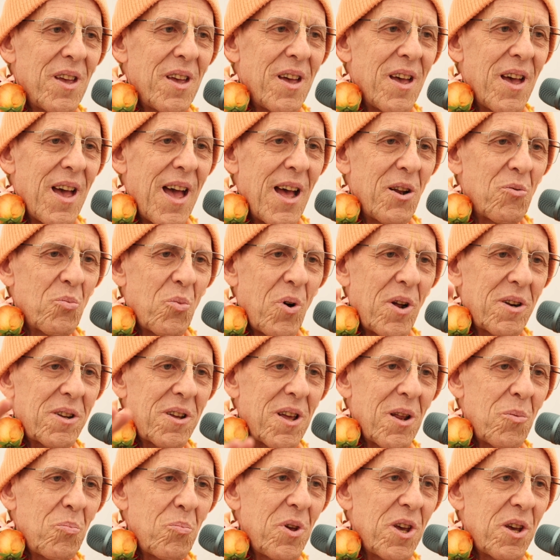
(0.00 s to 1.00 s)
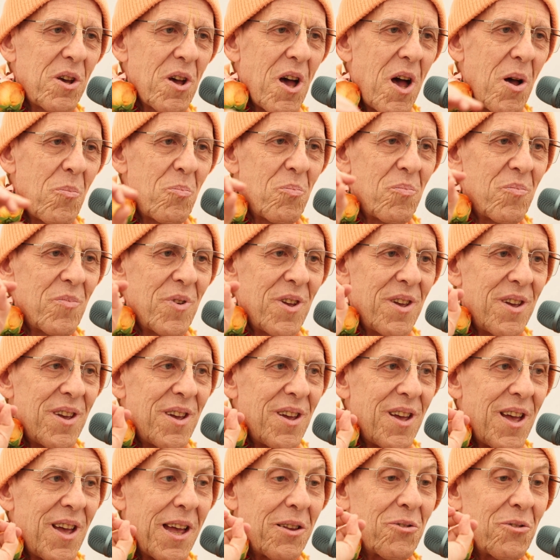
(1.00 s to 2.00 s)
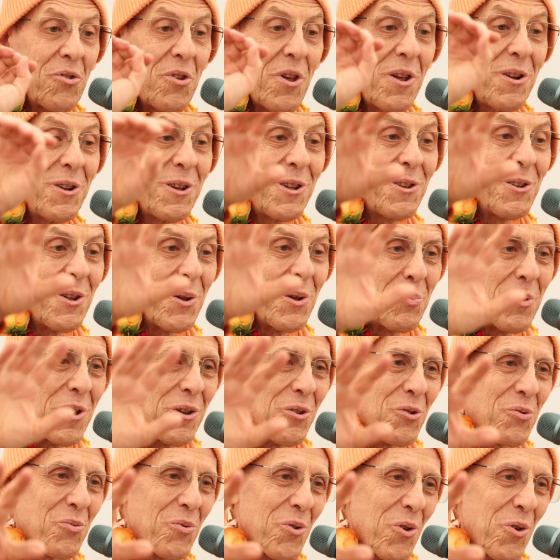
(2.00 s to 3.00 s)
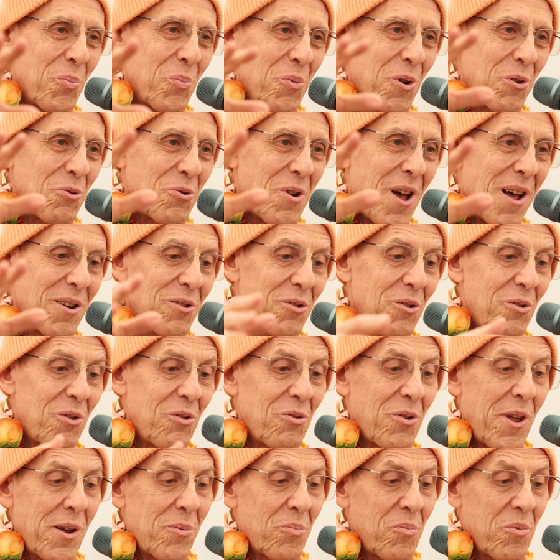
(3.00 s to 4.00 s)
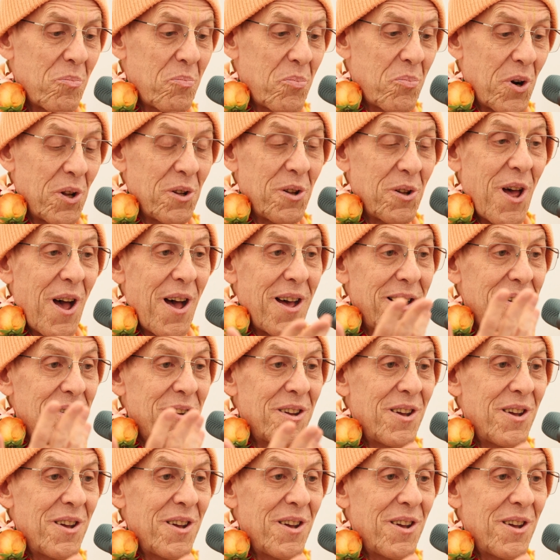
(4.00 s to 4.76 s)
and one can become exceedingly peaceful, prashanta, just like Prahlada,